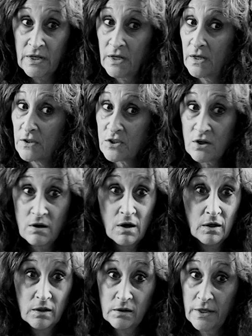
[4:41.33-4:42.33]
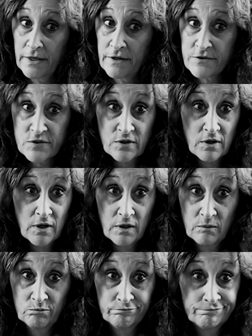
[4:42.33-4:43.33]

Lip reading: And I got to call it like I saw it.